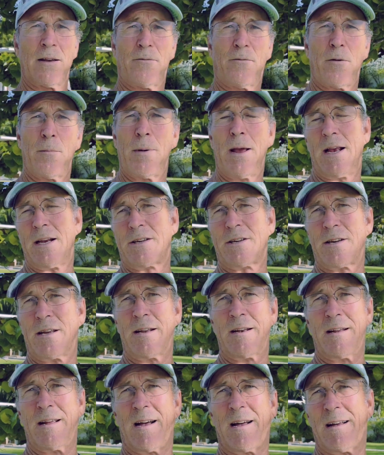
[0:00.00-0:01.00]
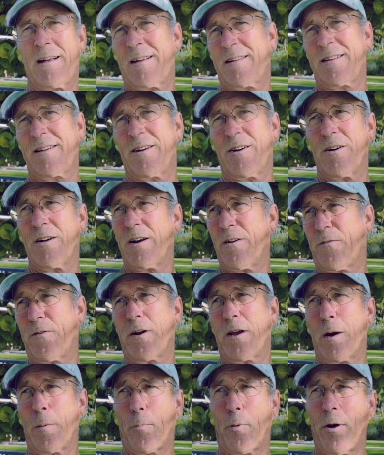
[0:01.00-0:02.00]
information. And if
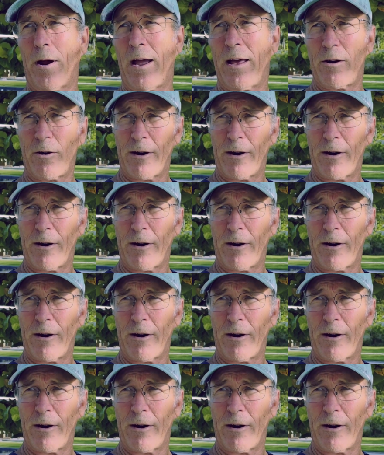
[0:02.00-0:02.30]
you're going to pray,